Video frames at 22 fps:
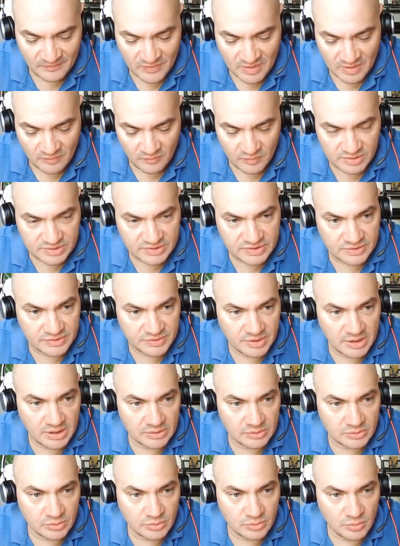What they're trying
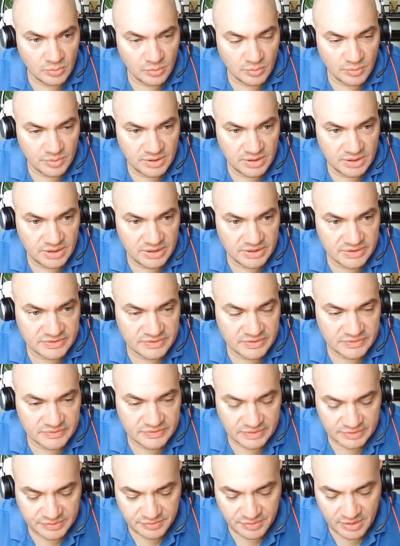to do is
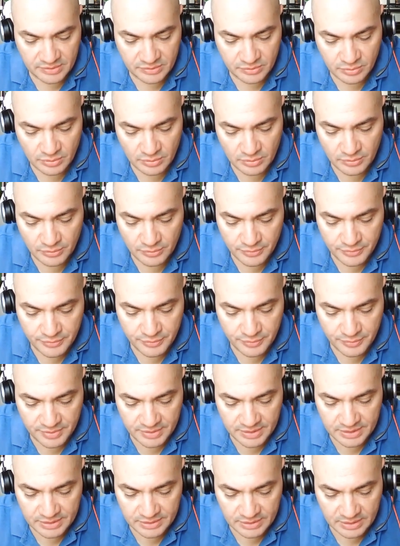they're trying to lure you
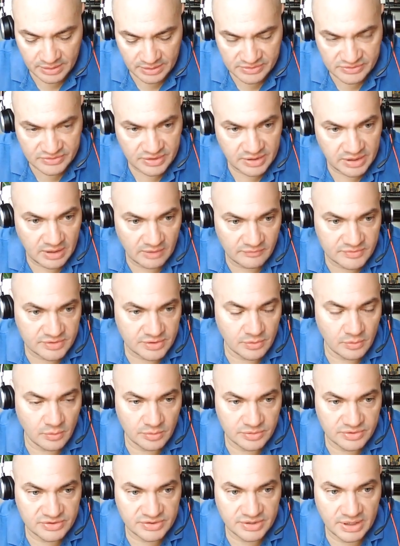in and they have their
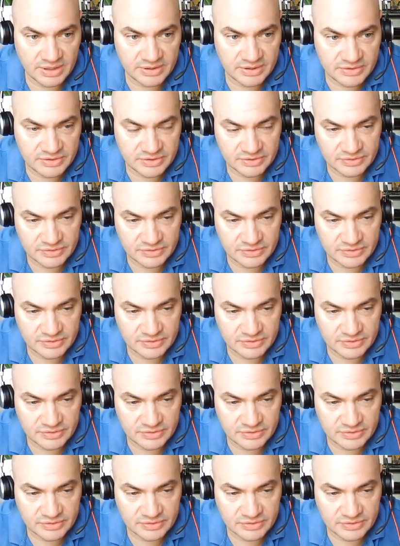own strategy.